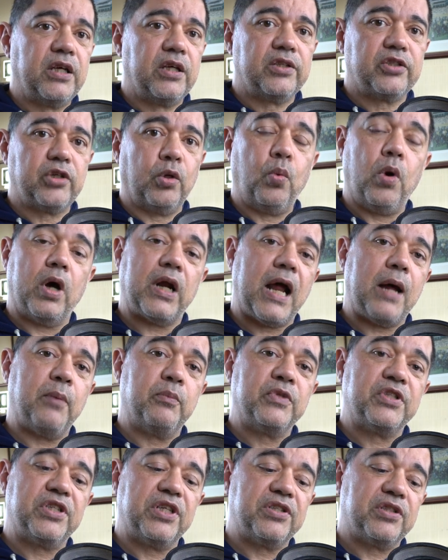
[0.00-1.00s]
So what
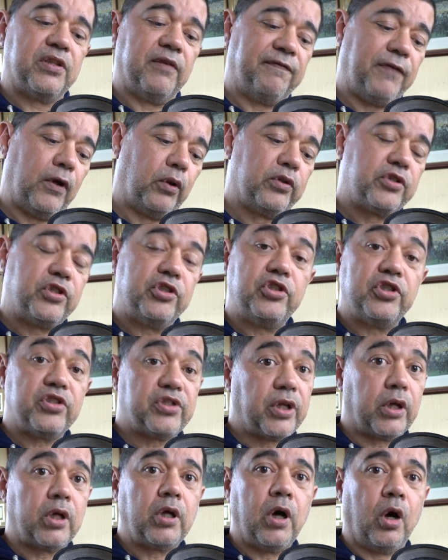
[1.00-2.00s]
happens is the voltages
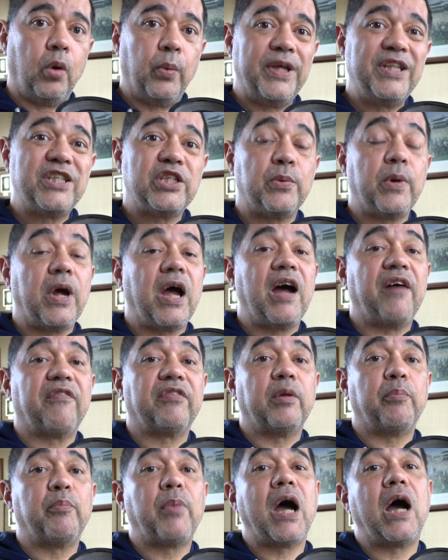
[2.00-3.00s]
that go into it have
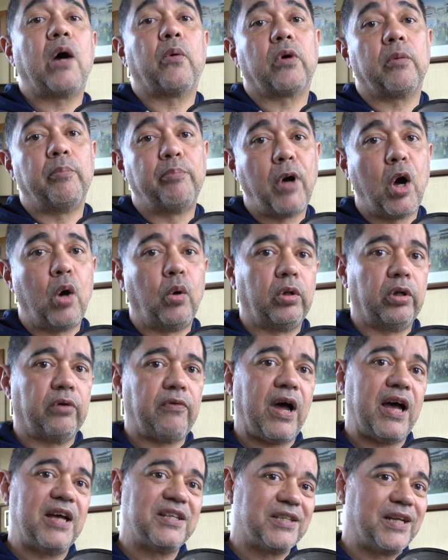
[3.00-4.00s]
to power and
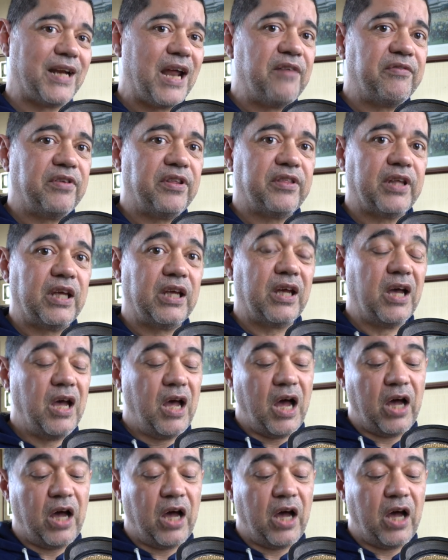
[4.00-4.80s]
polarize and everything.